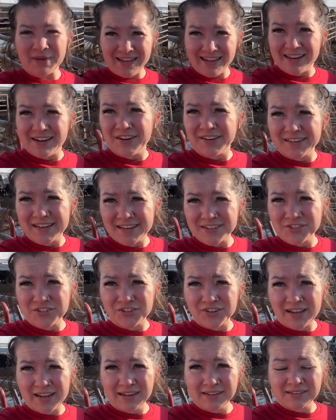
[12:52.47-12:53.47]
peed on
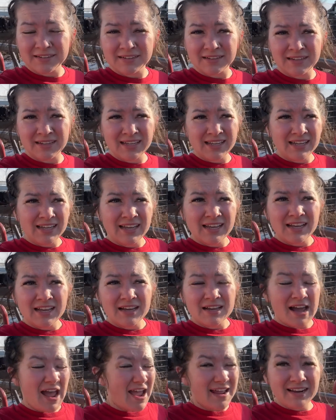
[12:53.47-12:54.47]
yesterday.
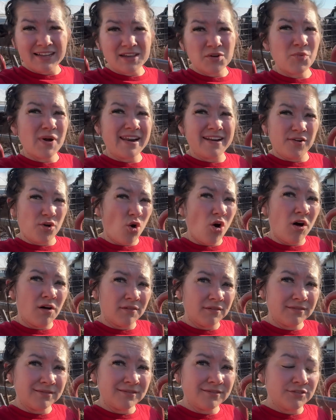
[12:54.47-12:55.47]
I didn't get wet at all.
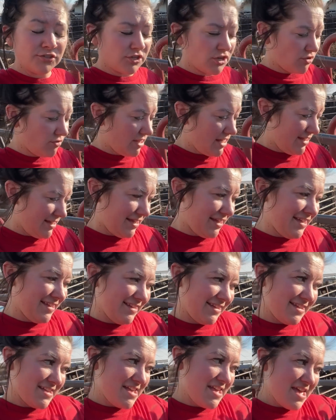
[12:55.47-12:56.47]
So like,
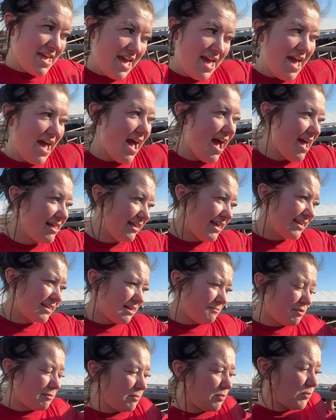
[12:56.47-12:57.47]
I like
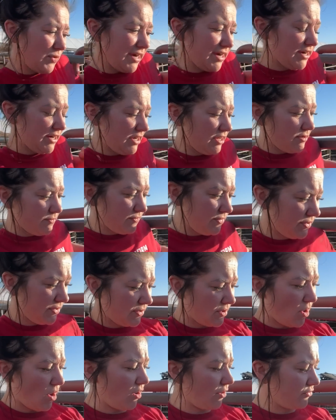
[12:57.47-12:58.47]
them. I've been wearing them
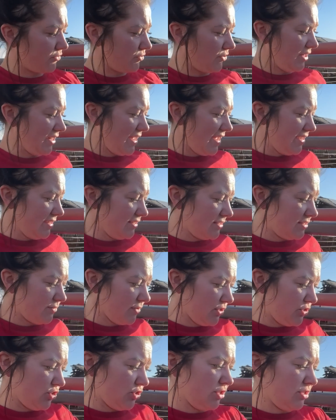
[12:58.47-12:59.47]
all 3 days,
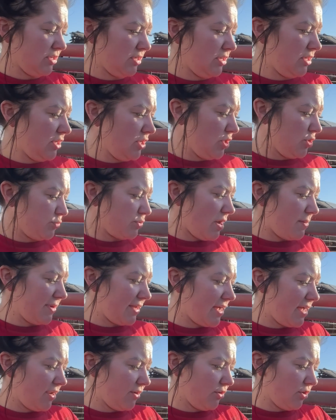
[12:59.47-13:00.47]
which is probably
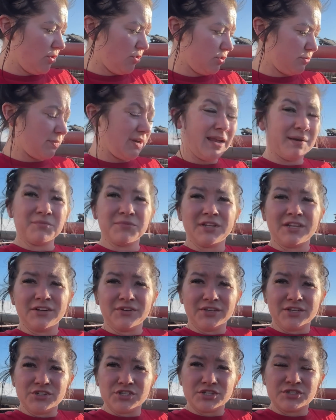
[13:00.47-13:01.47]
kind of gross, but I'm
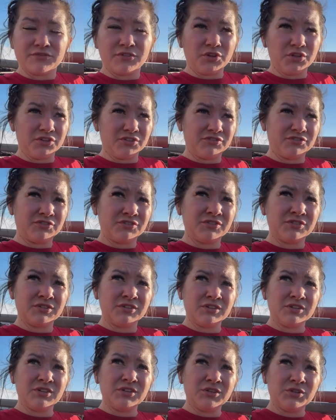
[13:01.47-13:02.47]
literally just full of
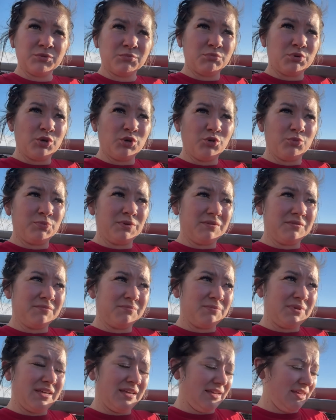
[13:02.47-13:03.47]
poop and
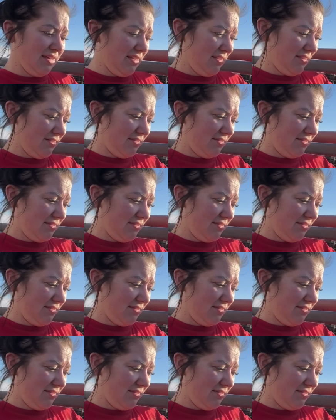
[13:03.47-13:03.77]
pee and